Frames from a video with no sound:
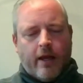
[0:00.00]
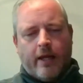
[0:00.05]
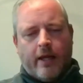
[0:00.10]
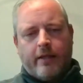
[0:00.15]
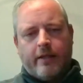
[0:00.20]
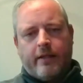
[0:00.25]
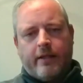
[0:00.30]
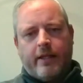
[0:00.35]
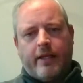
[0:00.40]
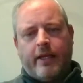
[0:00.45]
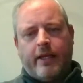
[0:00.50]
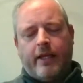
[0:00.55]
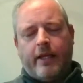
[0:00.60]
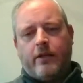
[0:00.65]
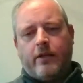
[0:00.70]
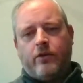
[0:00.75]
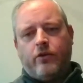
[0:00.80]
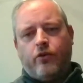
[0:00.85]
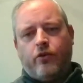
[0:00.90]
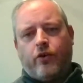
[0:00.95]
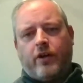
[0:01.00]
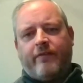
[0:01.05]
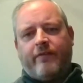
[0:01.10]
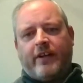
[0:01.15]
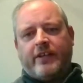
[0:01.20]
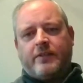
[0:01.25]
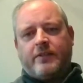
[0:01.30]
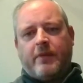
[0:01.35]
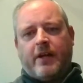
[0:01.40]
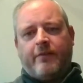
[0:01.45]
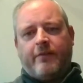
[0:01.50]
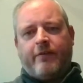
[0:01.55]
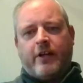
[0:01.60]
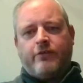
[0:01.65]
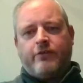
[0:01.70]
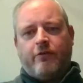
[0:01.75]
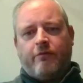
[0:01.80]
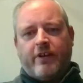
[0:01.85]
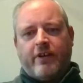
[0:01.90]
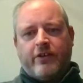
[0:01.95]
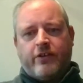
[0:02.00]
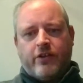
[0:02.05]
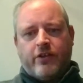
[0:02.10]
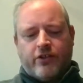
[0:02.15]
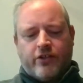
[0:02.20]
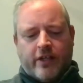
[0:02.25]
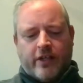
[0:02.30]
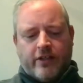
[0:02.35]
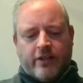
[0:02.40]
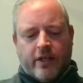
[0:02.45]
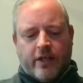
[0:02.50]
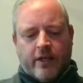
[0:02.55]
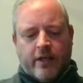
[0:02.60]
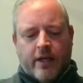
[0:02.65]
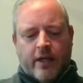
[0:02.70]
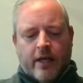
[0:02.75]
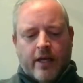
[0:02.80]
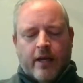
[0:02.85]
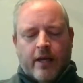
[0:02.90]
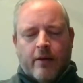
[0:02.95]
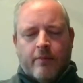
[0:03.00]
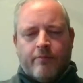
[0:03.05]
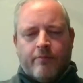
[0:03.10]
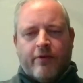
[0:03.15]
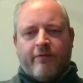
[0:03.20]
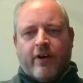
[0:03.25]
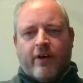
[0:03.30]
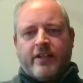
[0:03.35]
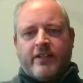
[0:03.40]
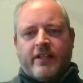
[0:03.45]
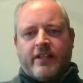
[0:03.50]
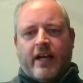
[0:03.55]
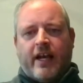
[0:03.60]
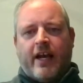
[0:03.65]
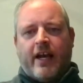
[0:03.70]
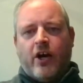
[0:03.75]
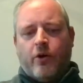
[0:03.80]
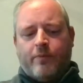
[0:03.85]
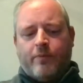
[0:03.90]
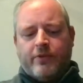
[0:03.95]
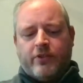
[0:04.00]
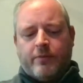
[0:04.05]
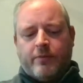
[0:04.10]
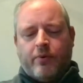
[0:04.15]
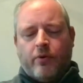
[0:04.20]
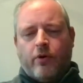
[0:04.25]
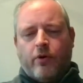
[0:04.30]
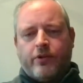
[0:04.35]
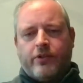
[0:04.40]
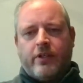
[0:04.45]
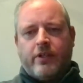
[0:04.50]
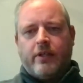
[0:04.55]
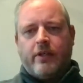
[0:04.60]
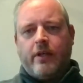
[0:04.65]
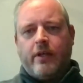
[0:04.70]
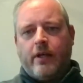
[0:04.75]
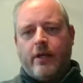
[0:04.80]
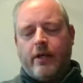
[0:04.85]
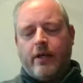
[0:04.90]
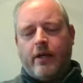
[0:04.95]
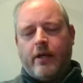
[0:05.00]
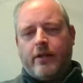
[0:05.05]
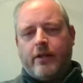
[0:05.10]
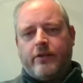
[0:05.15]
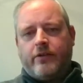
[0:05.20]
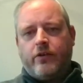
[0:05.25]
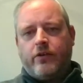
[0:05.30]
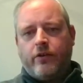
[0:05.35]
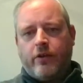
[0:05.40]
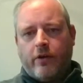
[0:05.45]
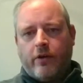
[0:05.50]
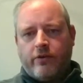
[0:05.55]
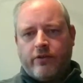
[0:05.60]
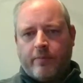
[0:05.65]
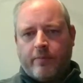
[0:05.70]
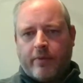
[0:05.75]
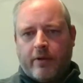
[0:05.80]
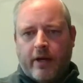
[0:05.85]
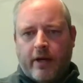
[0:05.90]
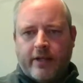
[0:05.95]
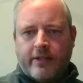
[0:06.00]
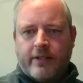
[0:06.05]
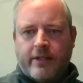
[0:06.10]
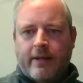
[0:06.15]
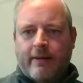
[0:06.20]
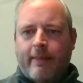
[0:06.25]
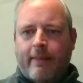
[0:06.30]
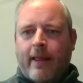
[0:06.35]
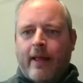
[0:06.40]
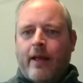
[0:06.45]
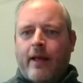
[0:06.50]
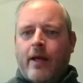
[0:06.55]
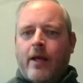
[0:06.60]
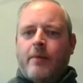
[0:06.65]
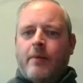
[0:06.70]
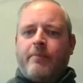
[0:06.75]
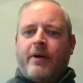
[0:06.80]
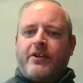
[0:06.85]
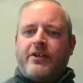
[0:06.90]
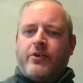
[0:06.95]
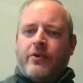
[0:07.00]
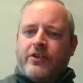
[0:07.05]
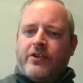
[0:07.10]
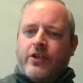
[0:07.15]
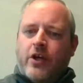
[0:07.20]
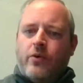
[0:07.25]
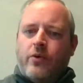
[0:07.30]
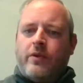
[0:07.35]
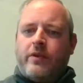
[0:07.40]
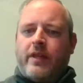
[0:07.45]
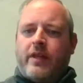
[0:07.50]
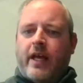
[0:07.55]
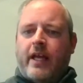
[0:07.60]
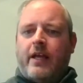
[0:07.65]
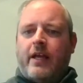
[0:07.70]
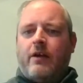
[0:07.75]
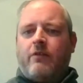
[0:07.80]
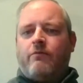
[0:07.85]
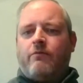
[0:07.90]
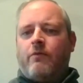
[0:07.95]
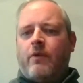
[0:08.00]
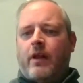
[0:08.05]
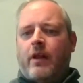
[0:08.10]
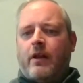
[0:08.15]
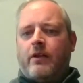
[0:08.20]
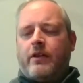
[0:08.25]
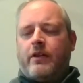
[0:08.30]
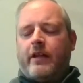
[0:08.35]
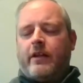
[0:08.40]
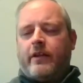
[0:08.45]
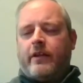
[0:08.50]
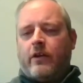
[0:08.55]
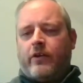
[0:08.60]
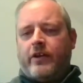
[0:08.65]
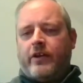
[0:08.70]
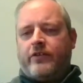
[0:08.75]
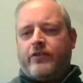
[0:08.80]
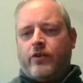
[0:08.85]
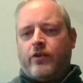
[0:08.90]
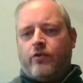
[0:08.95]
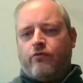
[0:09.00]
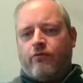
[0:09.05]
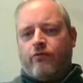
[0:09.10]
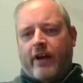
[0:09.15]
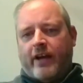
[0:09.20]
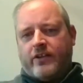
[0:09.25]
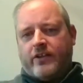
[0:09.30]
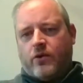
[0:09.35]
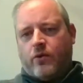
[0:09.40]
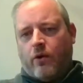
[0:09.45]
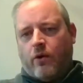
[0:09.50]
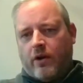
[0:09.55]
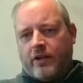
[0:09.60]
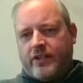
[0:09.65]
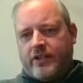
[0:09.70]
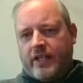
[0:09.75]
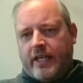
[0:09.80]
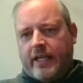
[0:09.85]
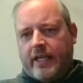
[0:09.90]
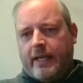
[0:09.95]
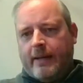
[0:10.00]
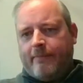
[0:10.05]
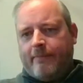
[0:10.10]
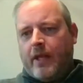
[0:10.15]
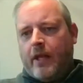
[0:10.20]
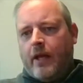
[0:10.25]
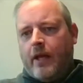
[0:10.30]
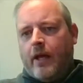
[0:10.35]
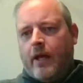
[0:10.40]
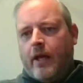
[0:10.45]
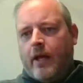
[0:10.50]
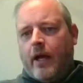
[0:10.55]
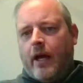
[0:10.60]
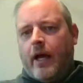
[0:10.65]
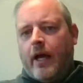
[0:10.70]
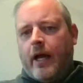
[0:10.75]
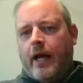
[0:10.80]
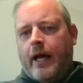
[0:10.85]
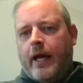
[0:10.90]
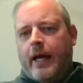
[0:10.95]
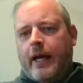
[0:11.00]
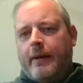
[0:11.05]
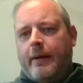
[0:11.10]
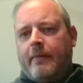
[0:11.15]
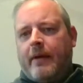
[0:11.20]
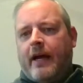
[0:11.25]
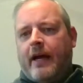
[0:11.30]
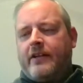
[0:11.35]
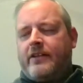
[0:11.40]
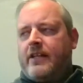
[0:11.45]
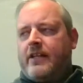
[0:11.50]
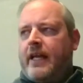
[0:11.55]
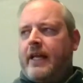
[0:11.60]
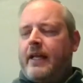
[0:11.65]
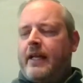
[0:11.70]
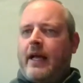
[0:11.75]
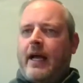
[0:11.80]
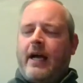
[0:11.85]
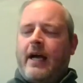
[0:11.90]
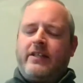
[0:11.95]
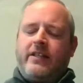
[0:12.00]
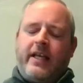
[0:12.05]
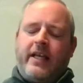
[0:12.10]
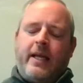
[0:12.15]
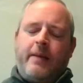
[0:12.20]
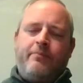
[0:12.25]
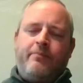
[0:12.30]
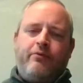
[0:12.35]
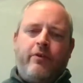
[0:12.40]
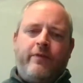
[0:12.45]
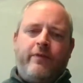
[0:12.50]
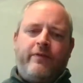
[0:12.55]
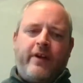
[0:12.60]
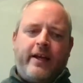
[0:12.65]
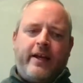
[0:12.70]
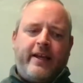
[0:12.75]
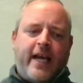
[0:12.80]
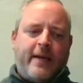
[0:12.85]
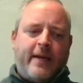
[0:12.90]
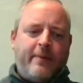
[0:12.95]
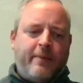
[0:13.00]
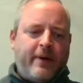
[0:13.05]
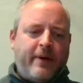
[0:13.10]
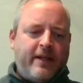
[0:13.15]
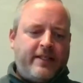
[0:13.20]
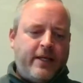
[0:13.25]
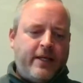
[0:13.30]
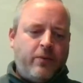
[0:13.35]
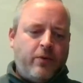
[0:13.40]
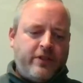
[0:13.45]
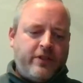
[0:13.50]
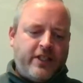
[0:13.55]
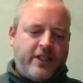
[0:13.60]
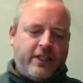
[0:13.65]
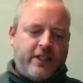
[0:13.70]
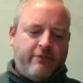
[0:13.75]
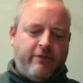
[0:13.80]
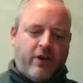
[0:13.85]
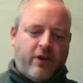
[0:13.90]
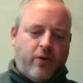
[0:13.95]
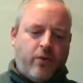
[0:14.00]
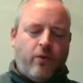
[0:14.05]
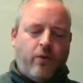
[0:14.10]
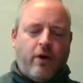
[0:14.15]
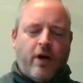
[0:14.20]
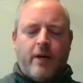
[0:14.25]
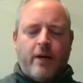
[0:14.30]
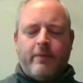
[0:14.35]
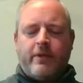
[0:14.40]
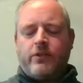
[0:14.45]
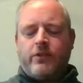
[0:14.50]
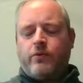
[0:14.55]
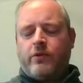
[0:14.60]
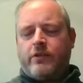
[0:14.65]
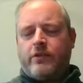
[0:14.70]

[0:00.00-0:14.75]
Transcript: And the Nuclear Advanced Manufacturing Research Centre provides that help and support to those suppliers. By doing so, they're looking to raise quality. How do they improve their capability? What is the requirements?